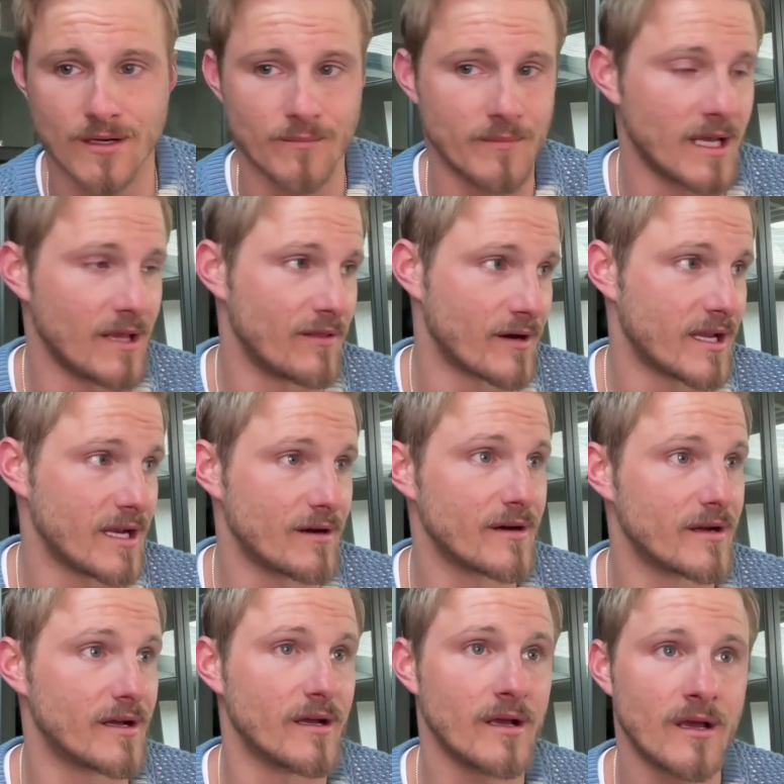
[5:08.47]
they're
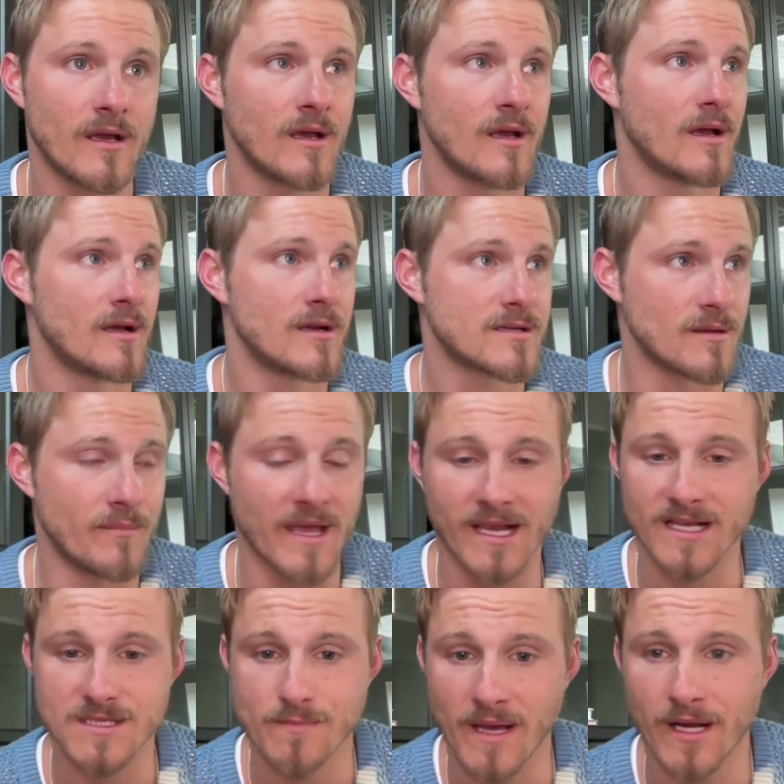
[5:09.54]
here to
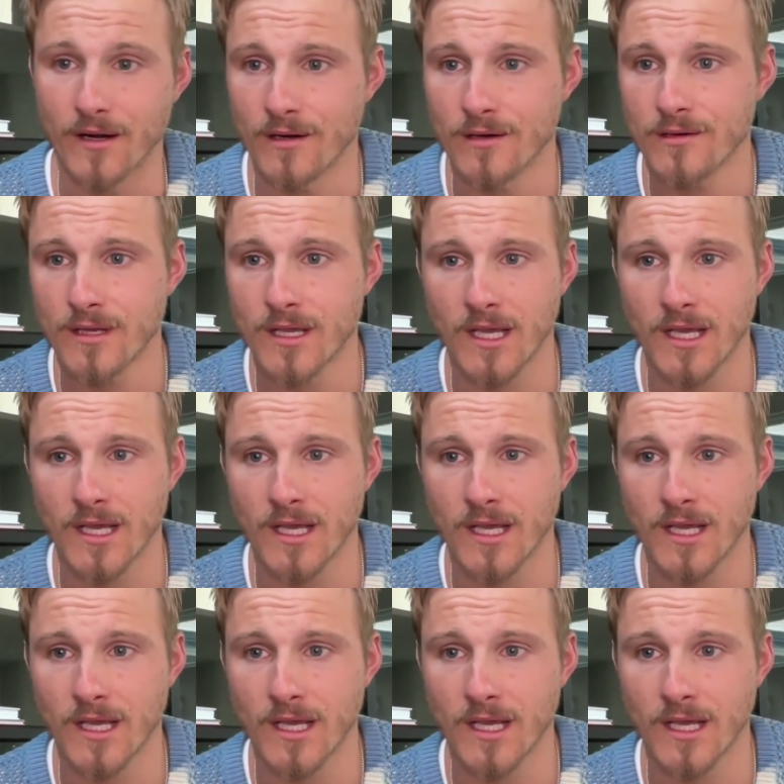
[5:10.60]
make us better.